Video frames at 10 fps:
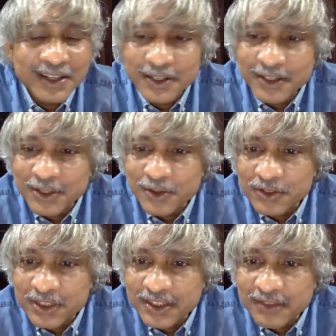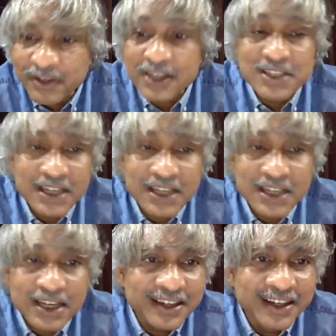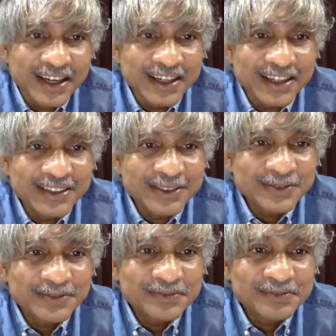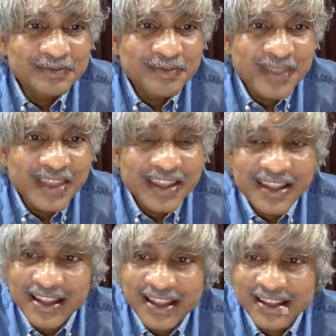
So, so WAM, yeah, so WAM can